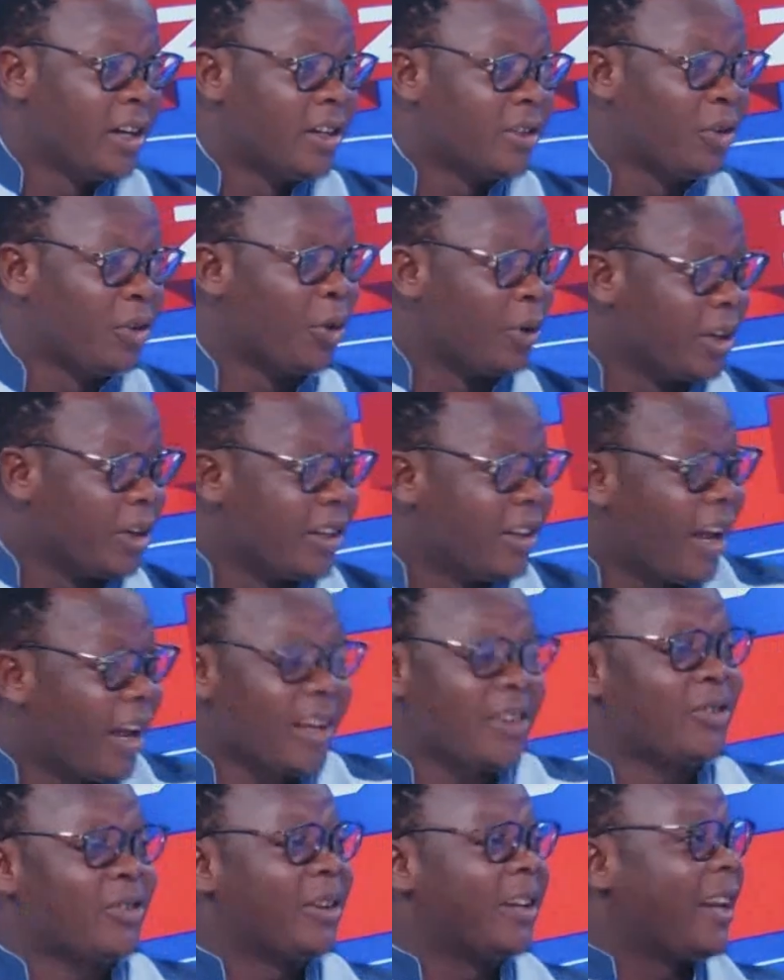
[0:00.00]
So he
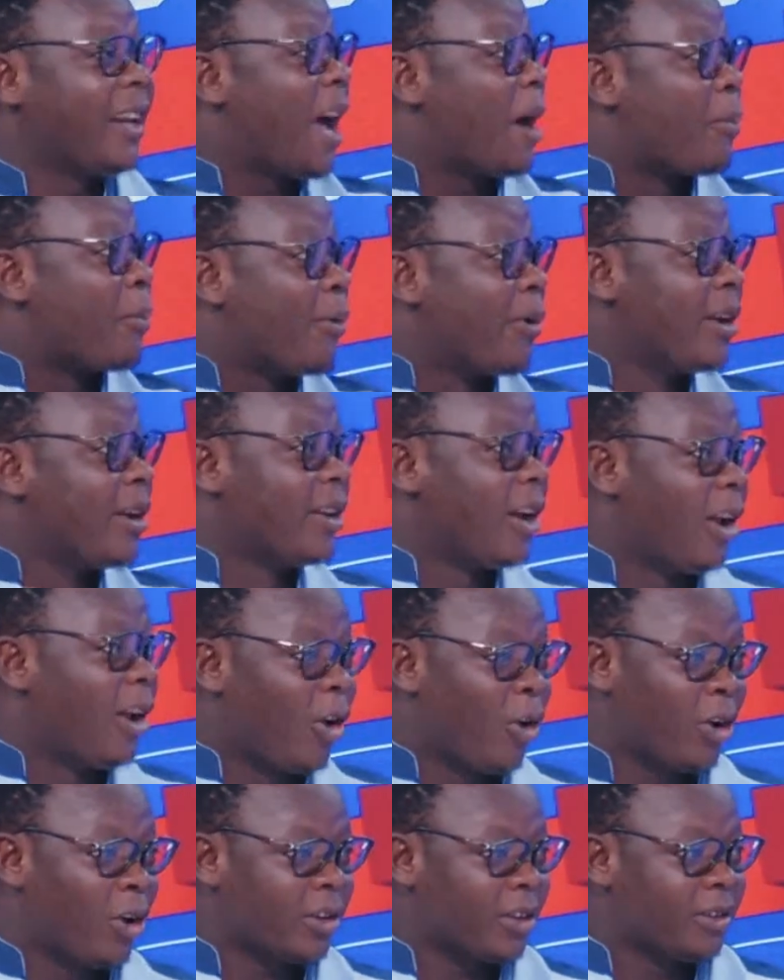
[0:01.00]
likes to elaborate a
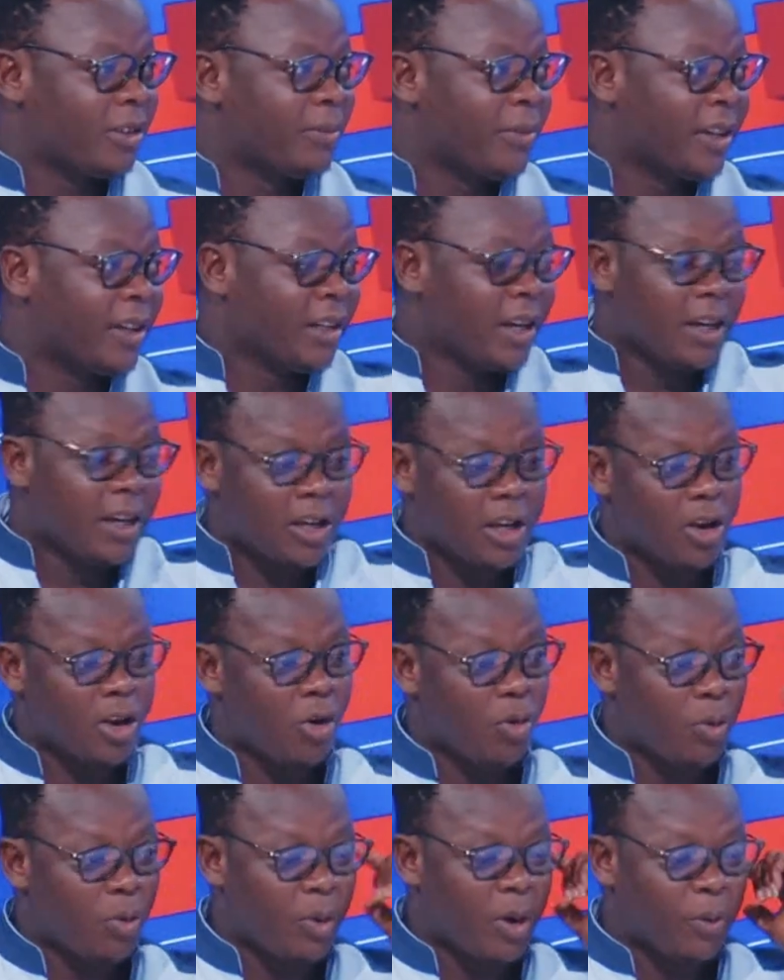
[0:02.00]
lot.
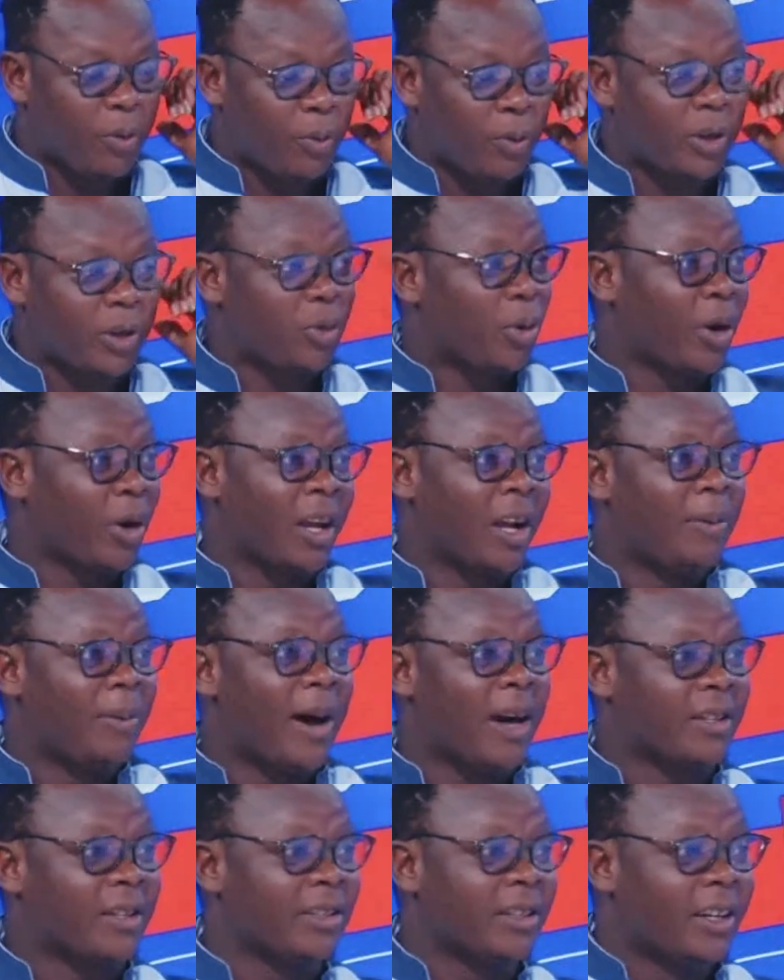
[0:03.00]
We're talking
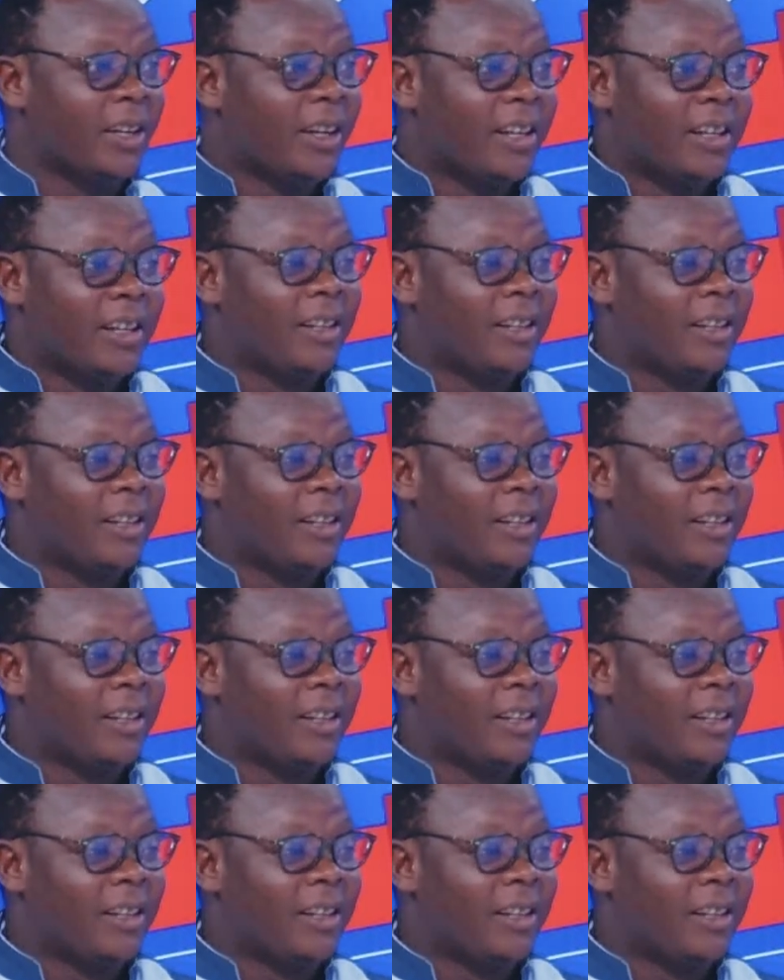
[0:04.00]
about it.